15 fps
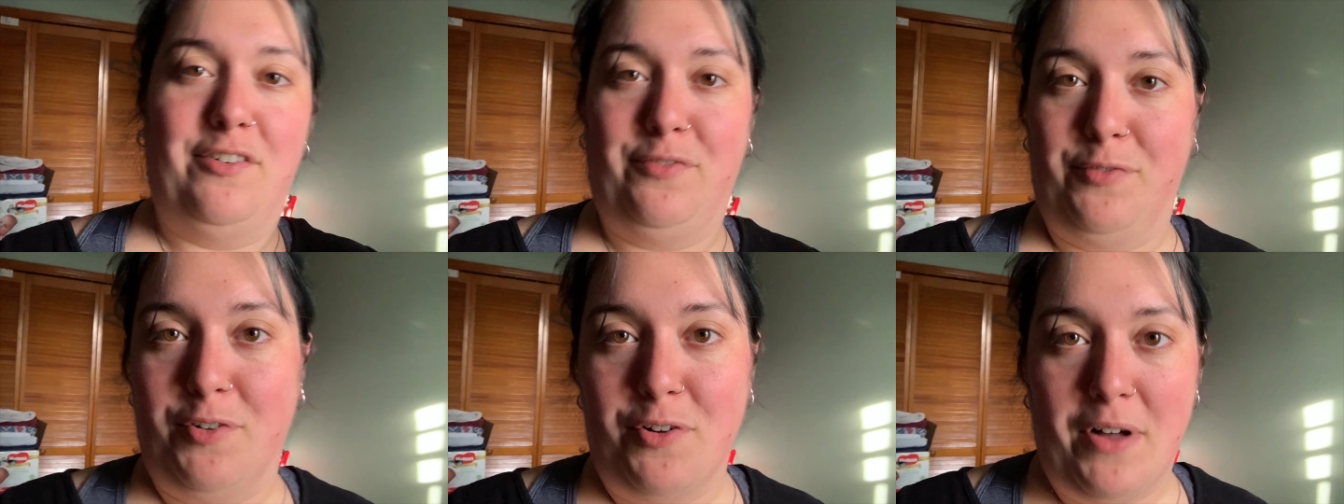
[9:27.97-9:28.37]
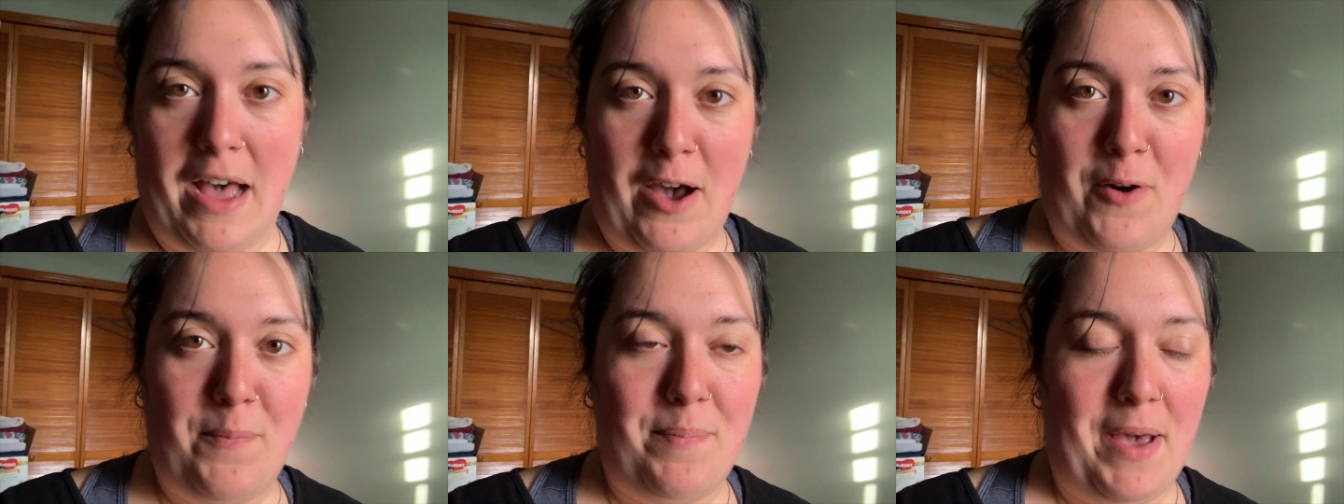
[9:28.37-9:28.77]
a full
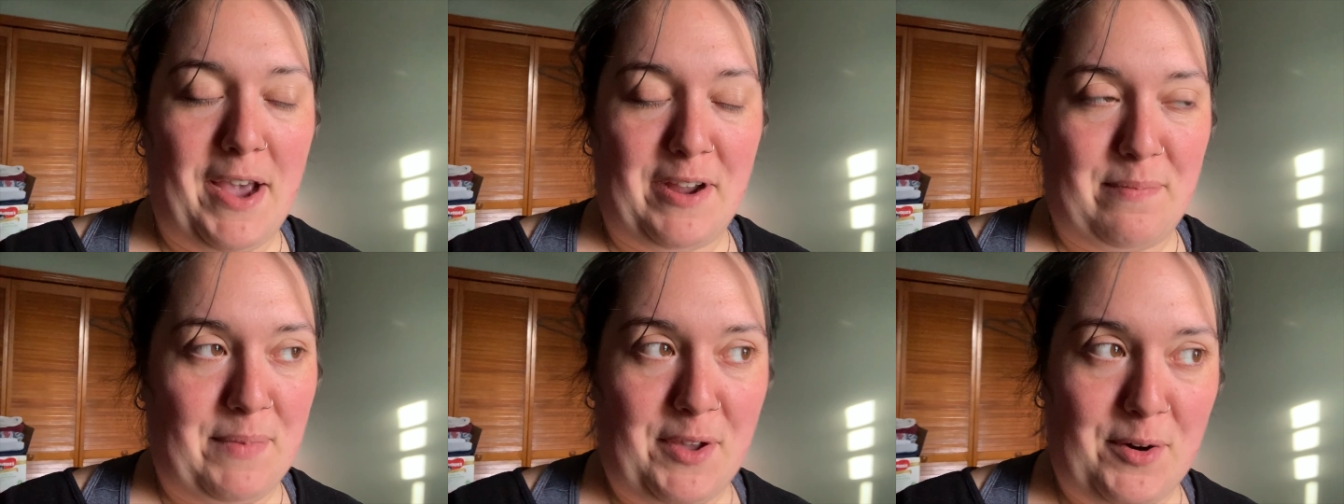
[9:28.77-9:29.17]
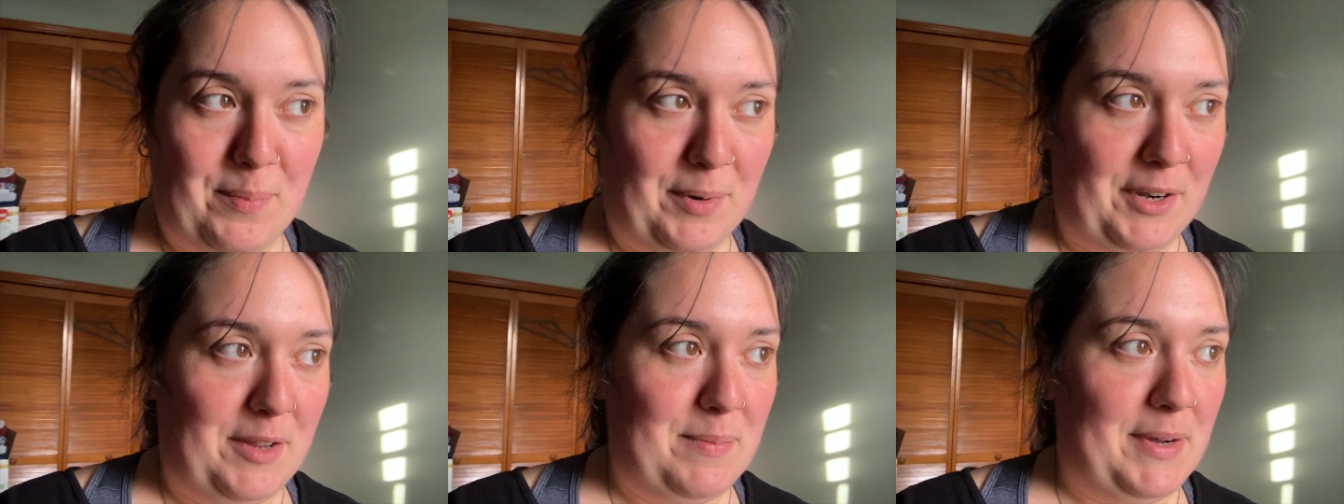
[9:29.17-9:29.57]
Outback meal
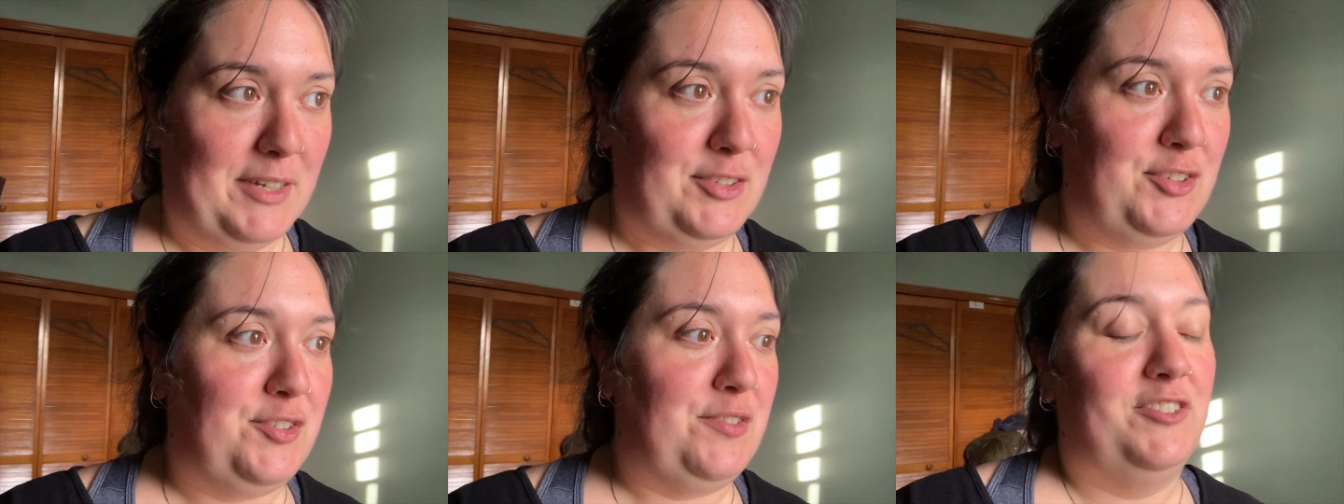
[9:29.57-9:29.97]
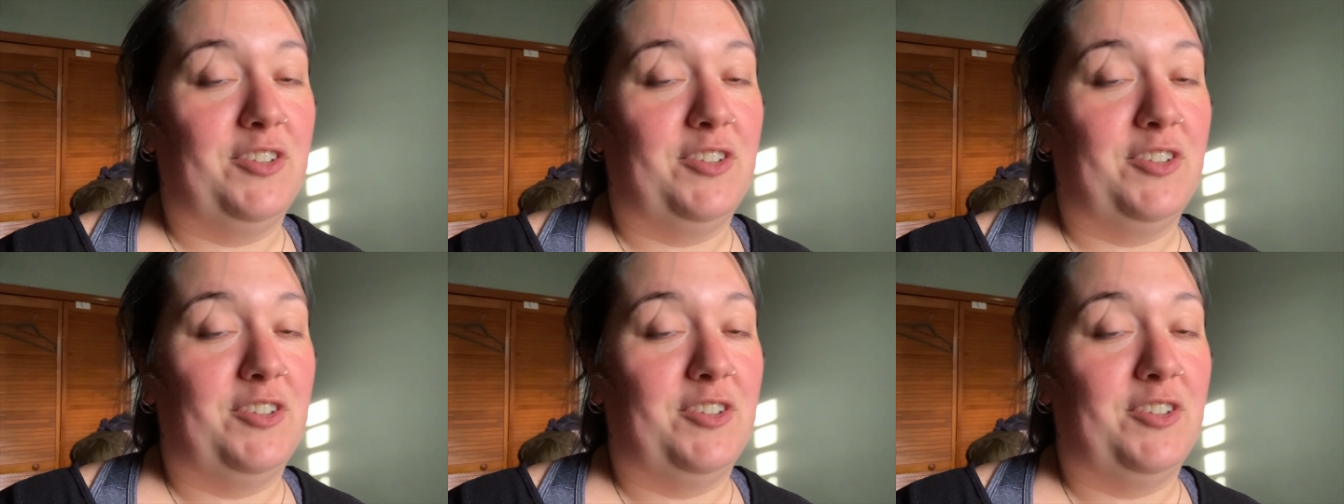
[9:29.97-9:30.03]
pretty much.